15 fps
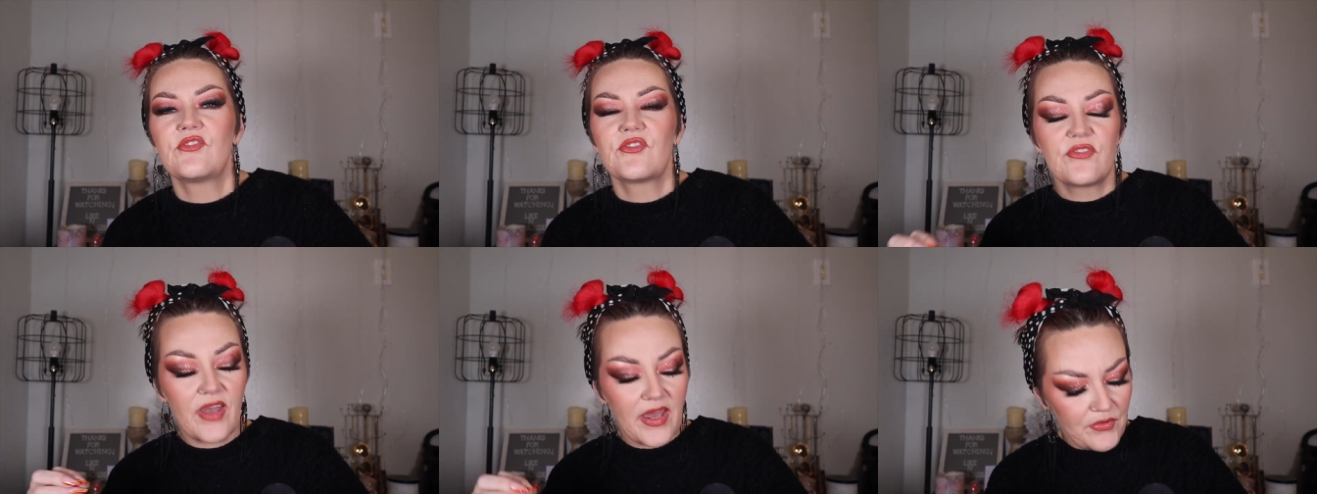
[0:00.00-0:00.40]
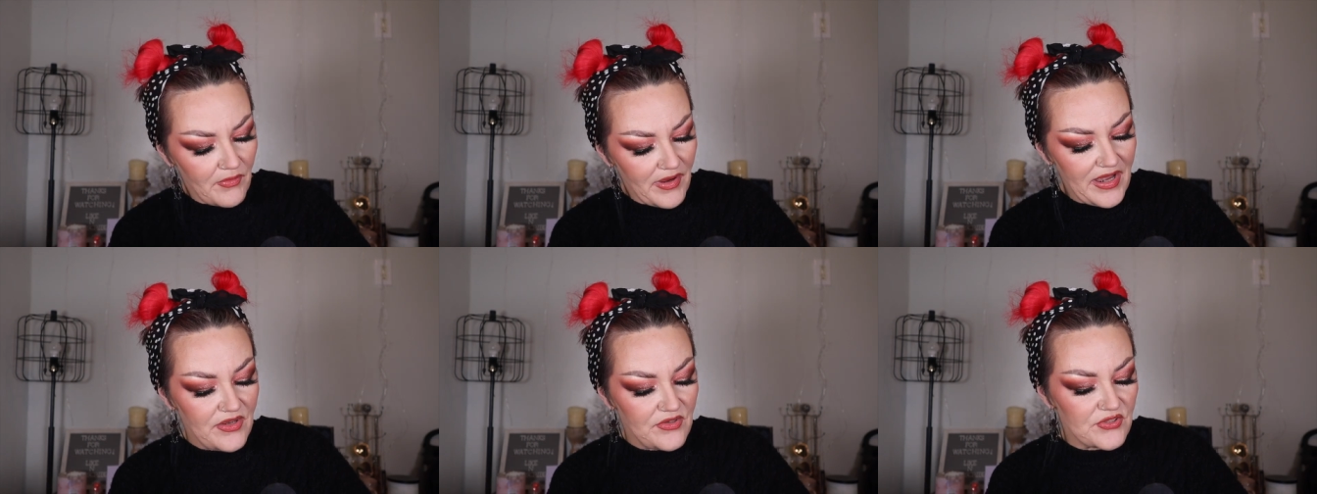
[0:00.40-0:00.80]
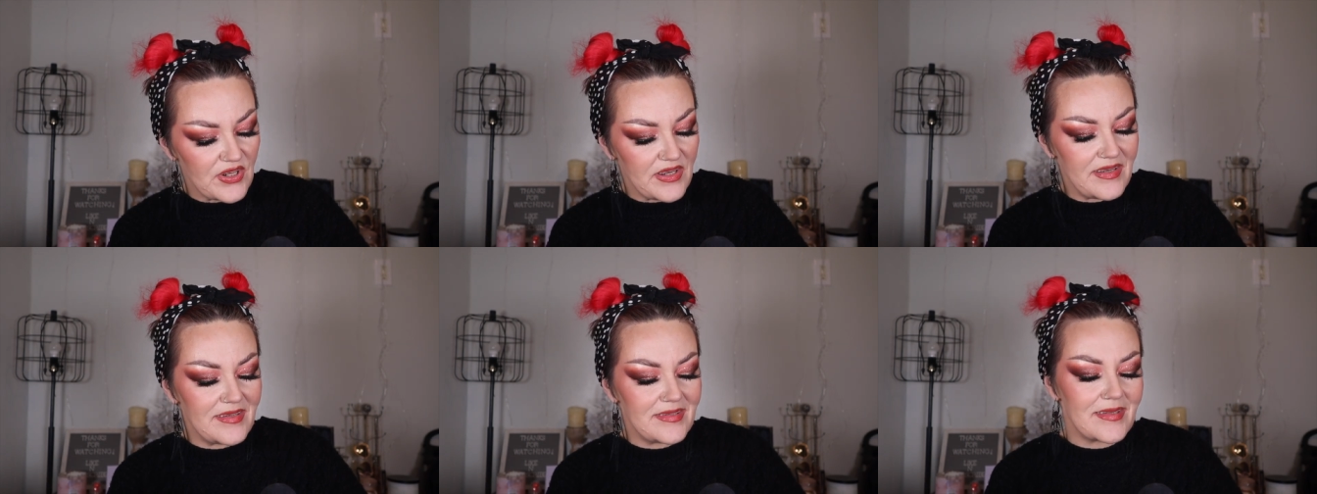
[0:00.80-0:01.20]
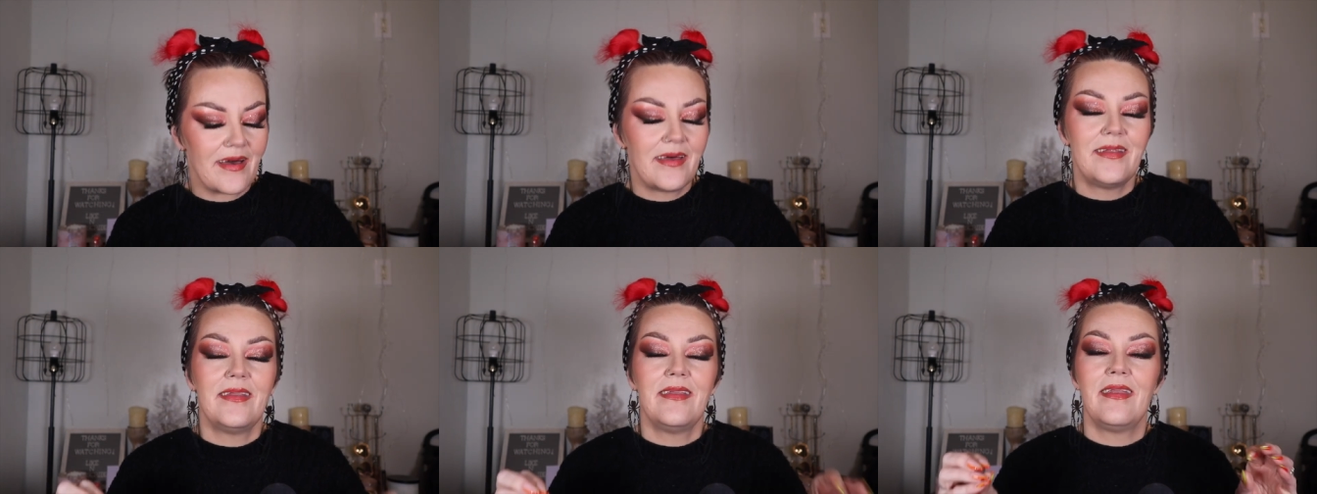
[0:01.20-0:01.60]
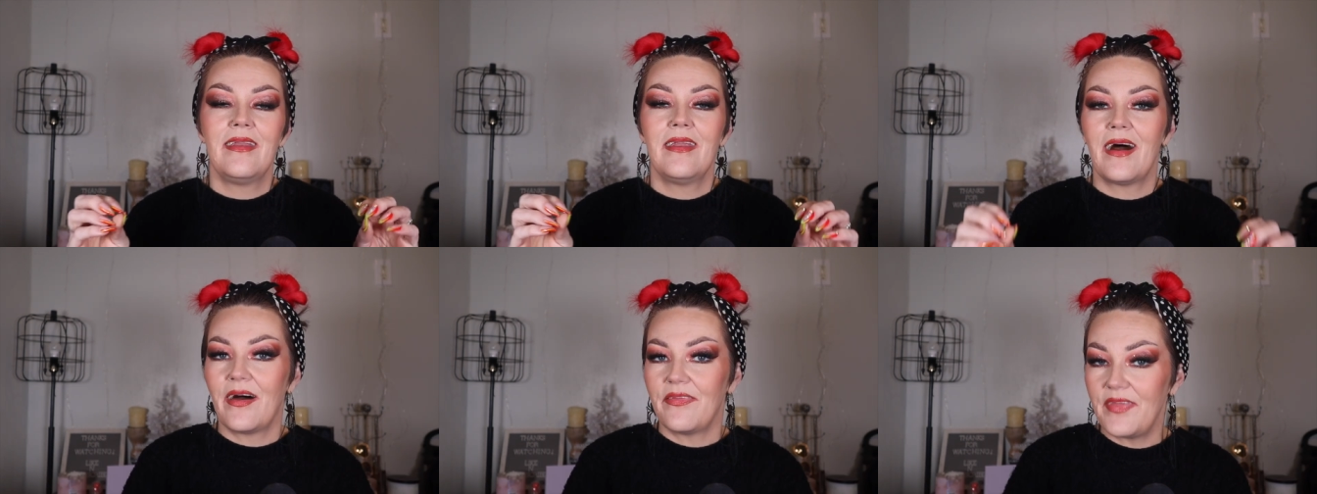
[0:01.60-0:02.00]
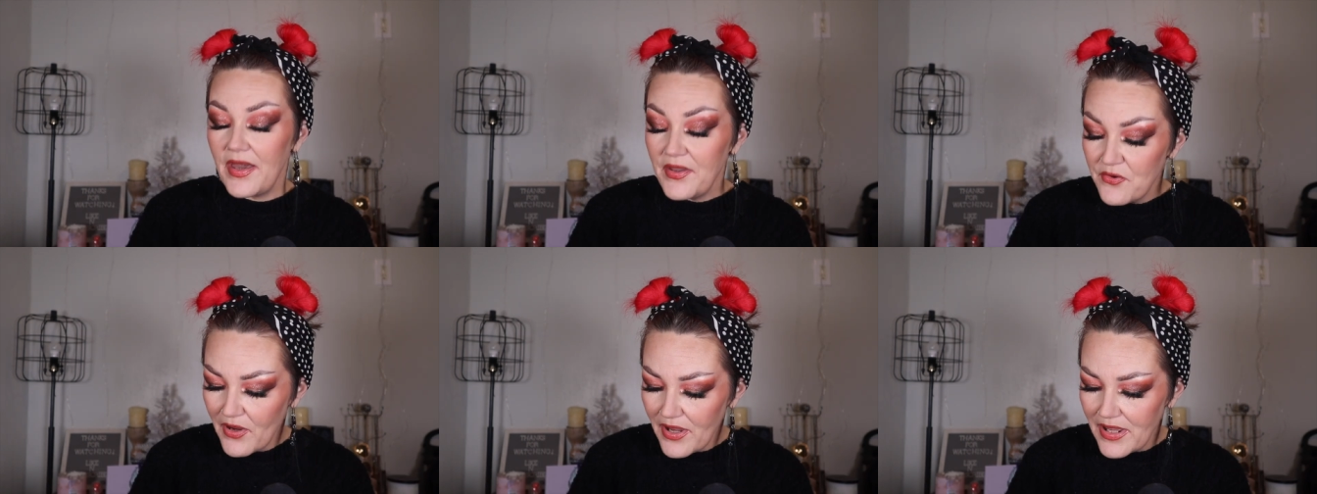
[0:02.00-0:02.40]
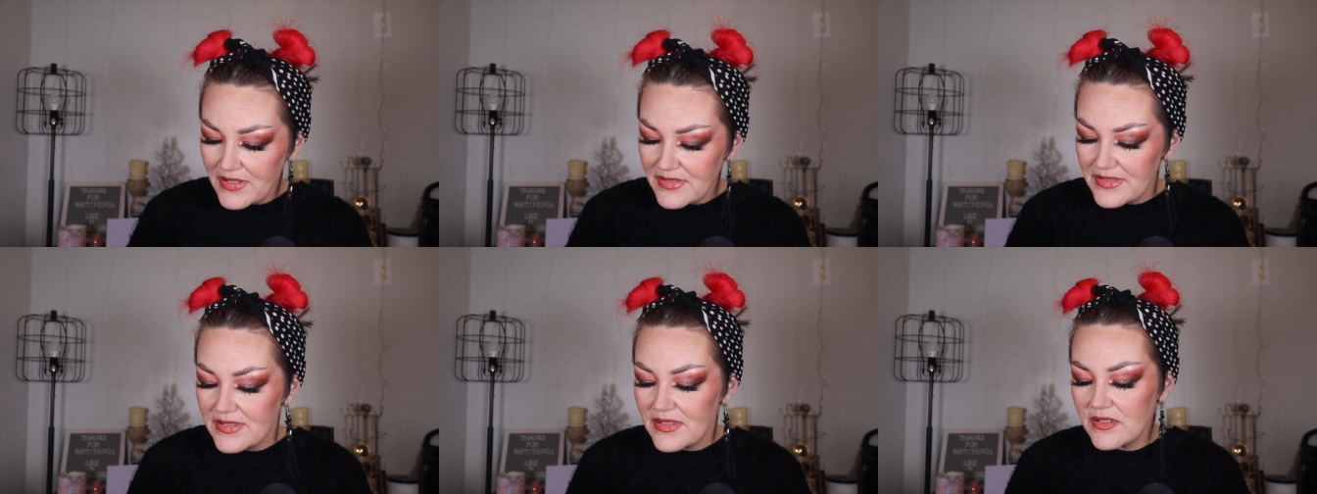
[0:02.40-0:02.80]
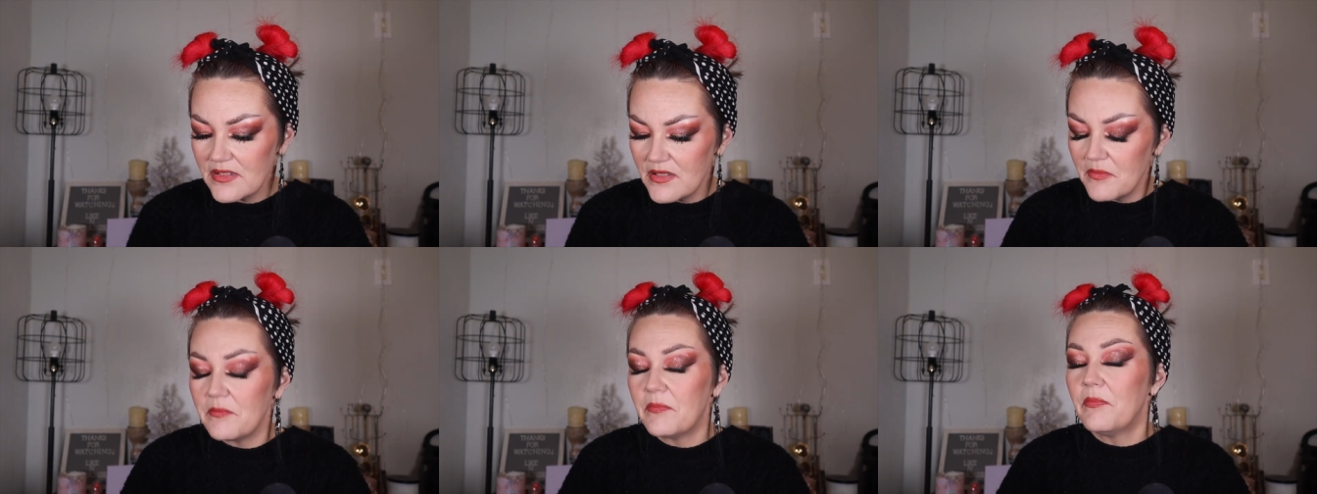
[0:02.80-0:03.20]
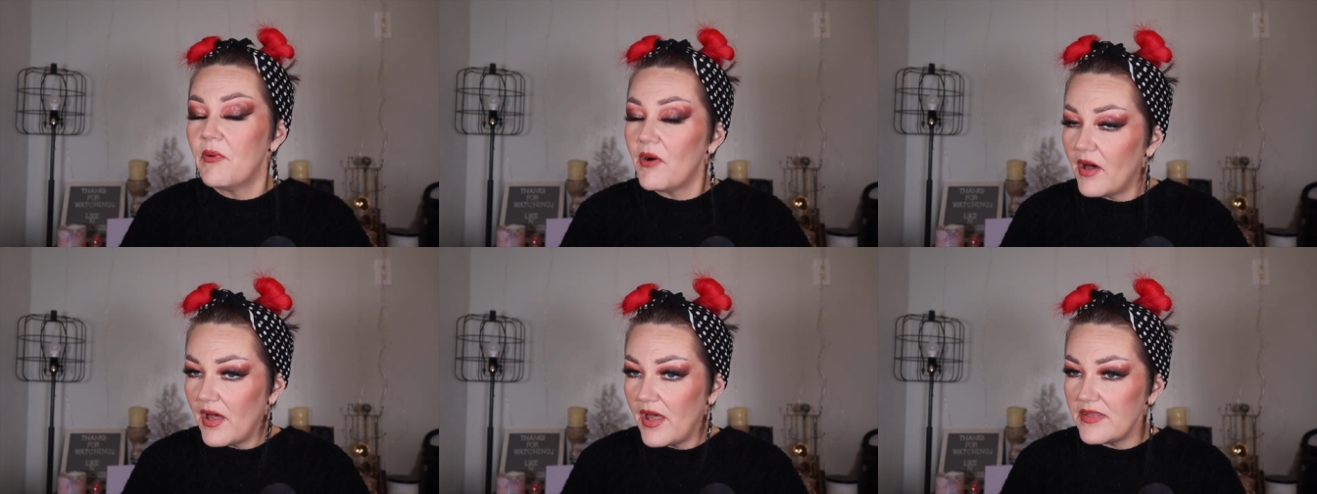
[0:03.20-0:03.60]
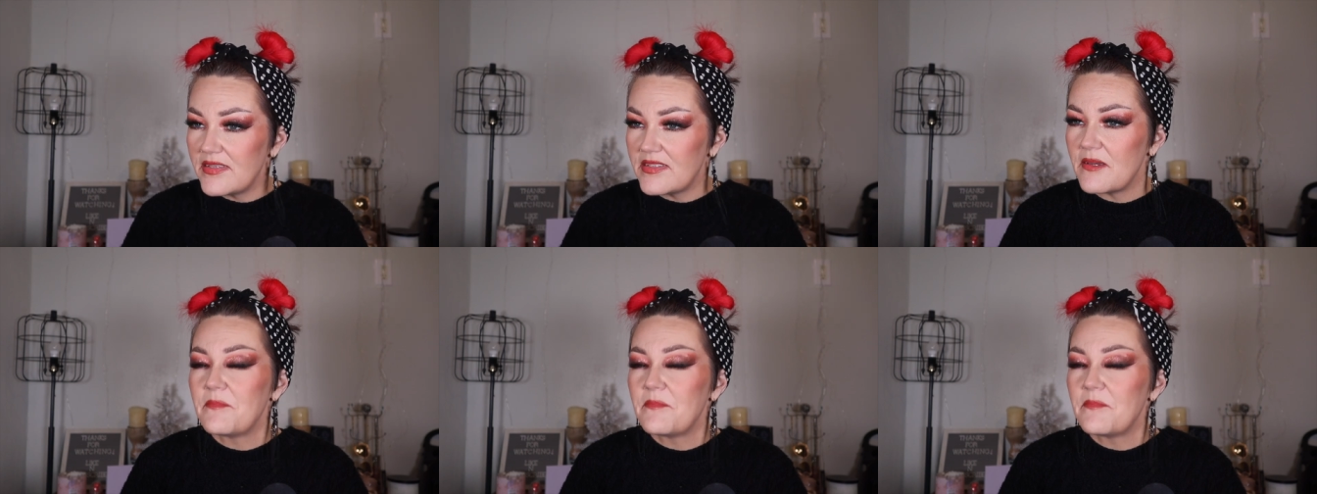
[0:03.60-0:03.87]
the shade range is not that great, but